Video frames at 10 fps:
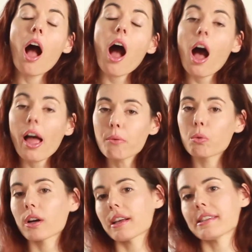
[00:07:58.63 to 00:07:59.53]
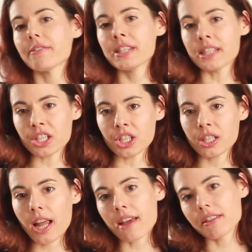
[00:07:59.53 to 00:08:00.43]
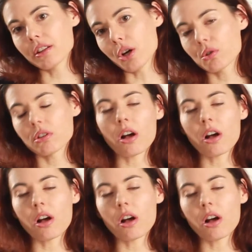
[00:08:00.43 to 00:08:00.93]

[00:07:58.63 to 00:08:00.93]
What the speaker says: I work as a physician at the local